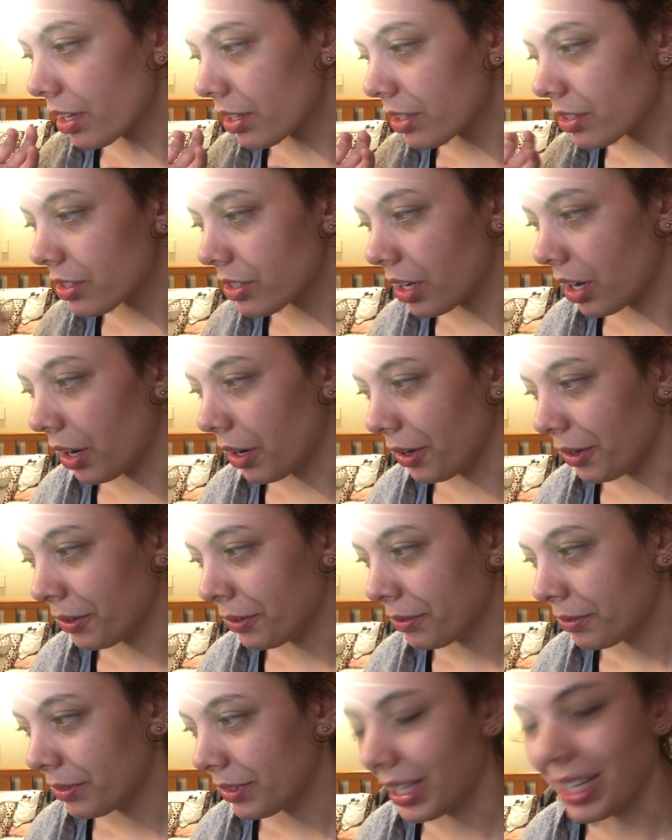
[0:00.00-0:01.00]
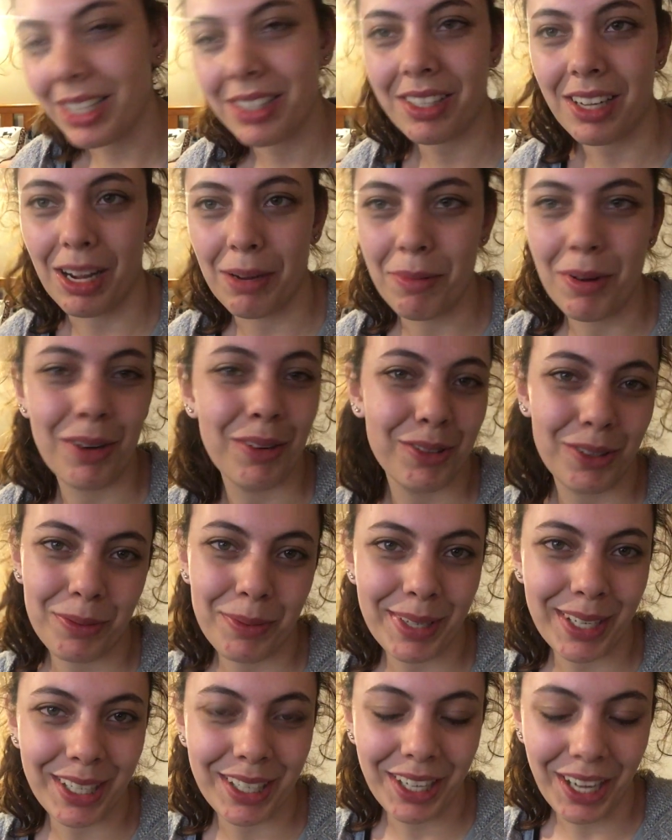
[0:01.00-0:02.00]
So next time I'll do
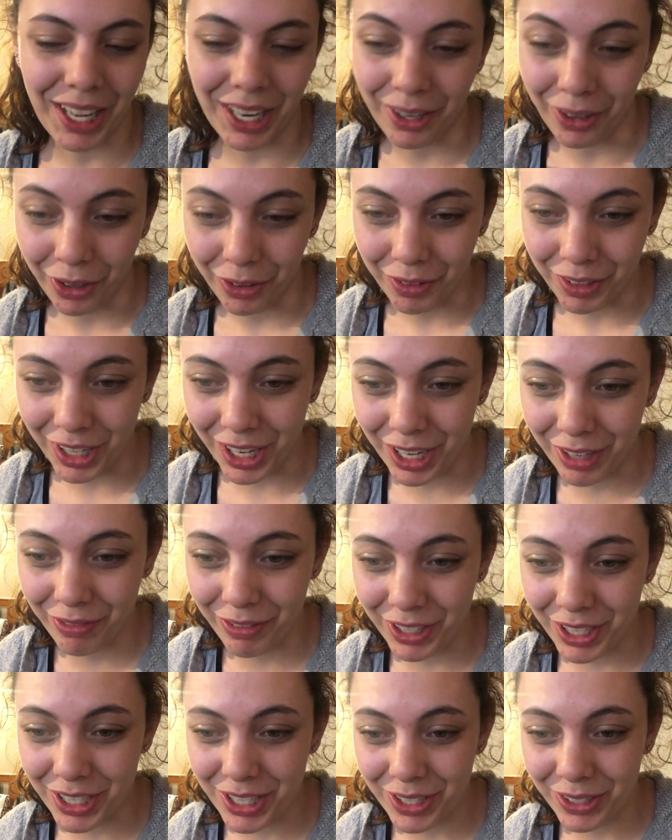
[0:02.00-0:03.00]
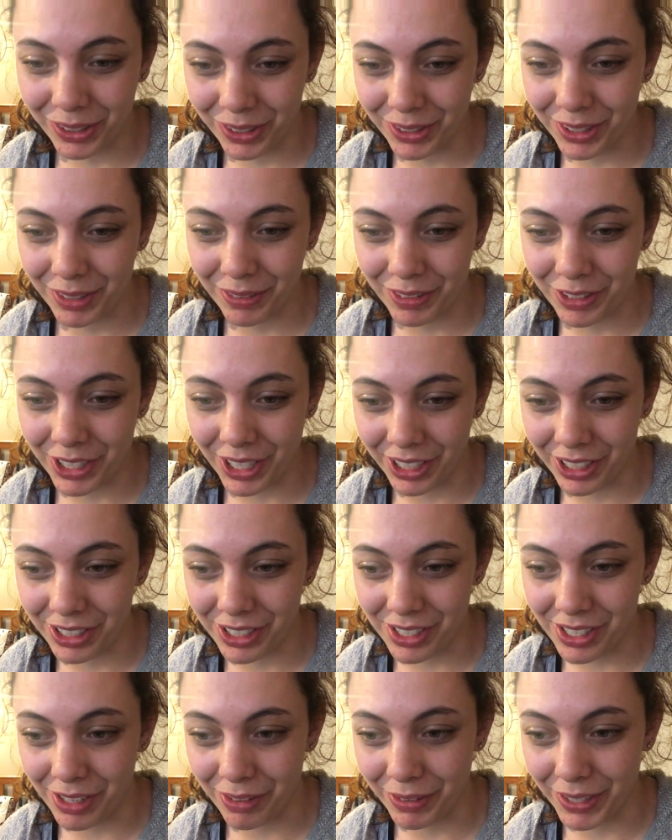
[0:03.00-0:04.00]
better, and hopefully I can finish all 7
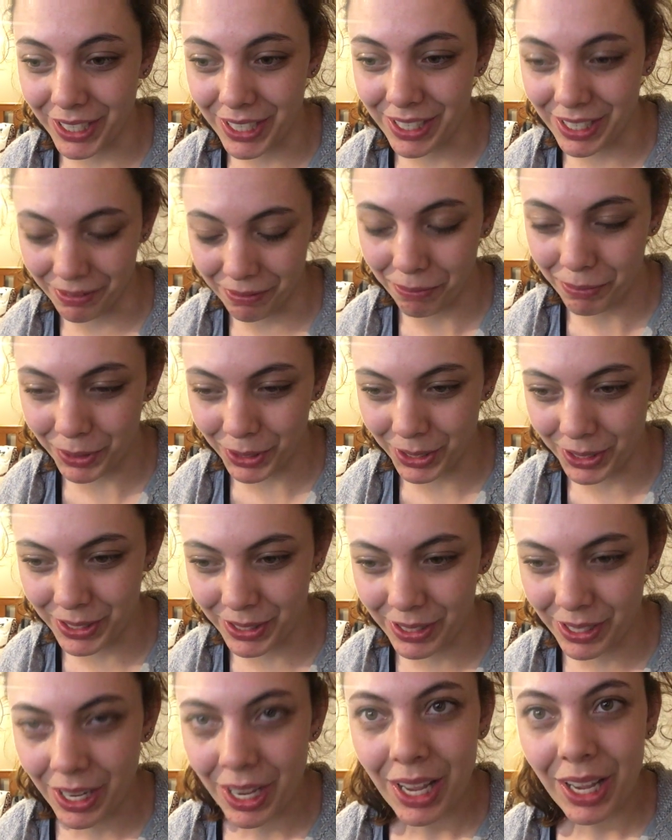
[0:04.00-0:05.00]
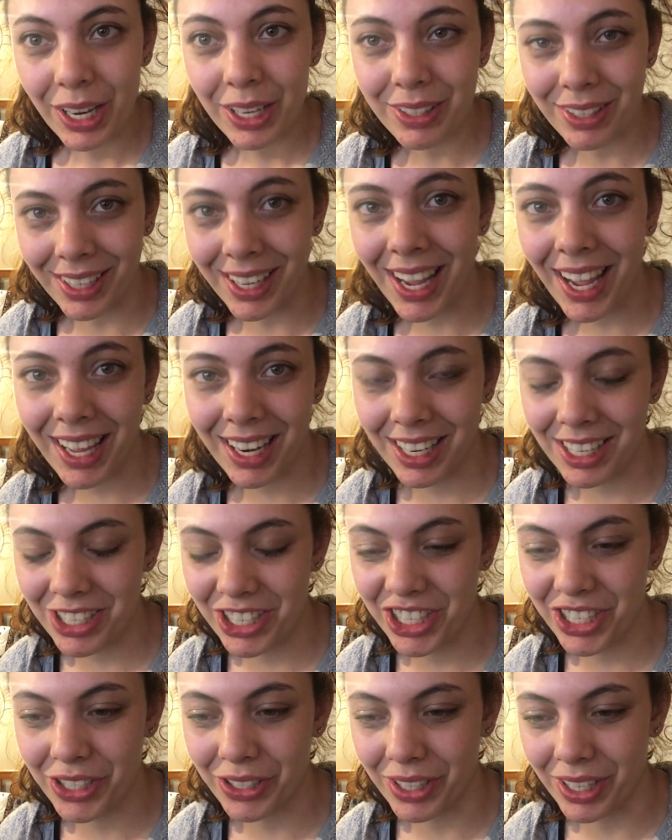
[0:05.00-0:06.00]
challenges and read 7 books, because I can
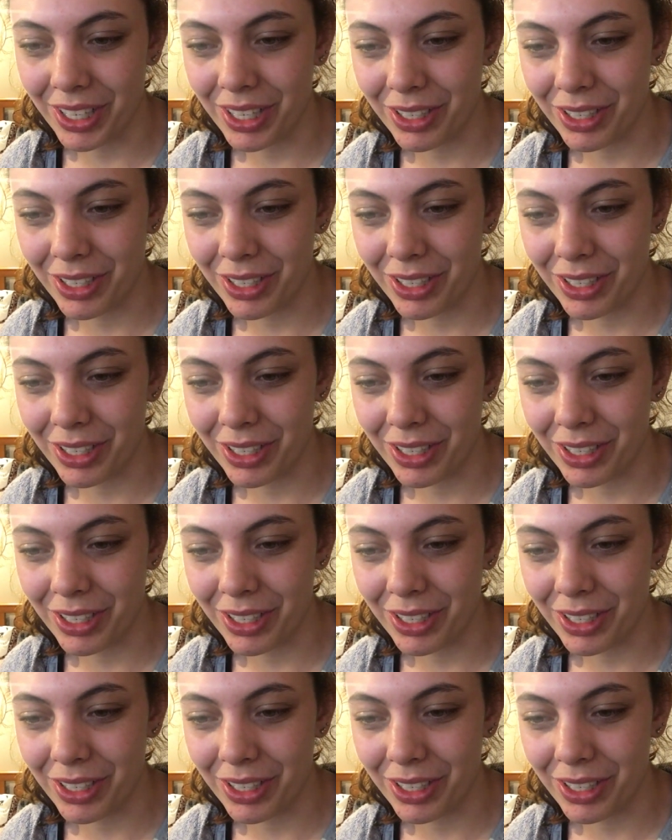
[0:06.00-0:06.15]
actually do that.